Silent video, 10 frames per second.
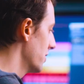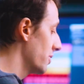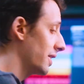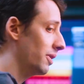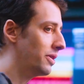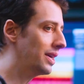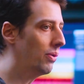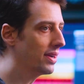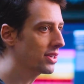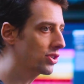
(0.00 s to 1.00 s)
So the other thing I
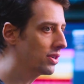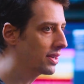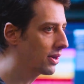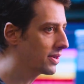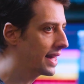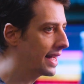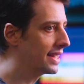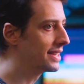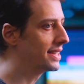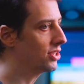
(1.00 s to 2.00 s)
wanted to show you here is that in
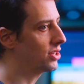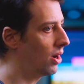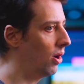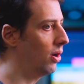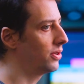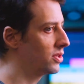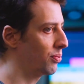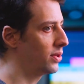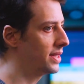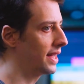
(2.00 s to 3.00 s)
addition to all those
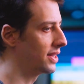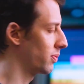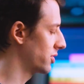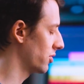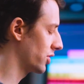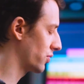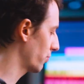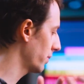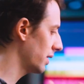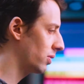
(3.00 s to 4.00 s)
presets, which are just
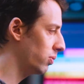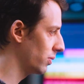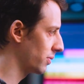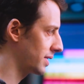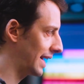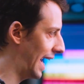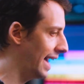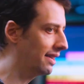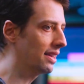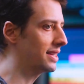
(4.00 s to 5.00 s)
really cool, there's like
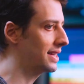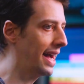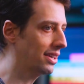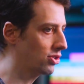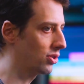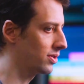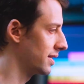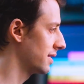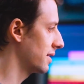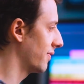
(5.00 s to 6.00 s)
endless textures
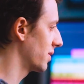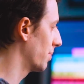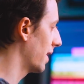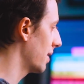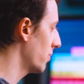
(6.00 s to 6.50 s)
and stuff to play